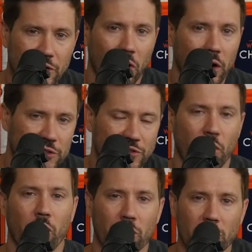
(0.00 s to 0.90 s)
yards
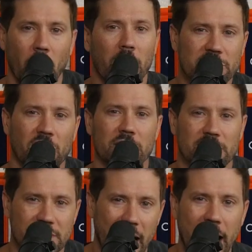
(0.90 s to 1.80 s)
total lost on
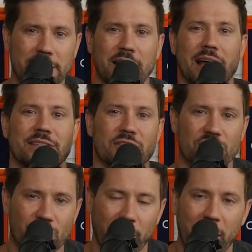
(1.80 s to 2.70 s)
sacks as he
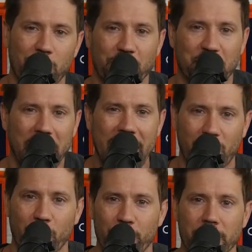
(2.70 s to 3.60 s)
scrambled
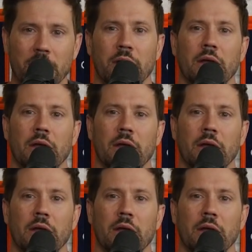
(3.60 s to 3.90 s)
backward.